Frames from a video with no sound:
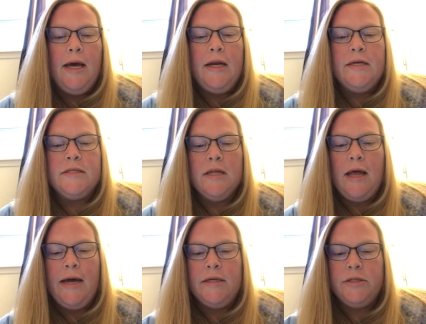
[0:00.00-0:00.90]
and his
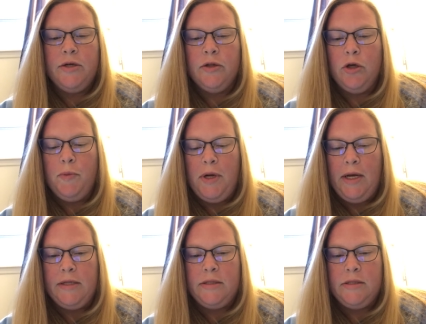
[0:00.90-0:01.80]
light
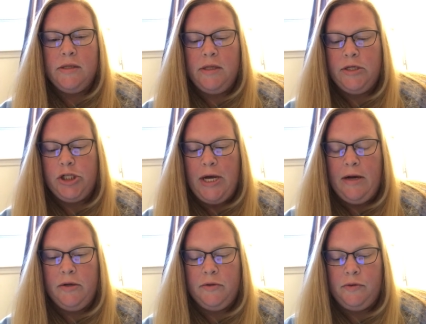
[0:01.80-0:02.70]
illuminates the
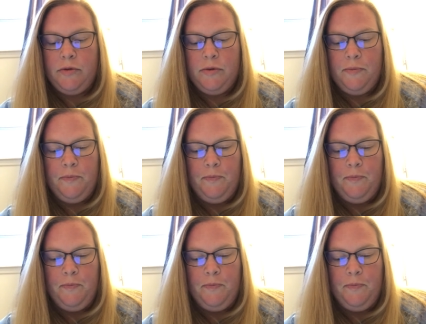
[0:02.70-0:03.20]
shadows.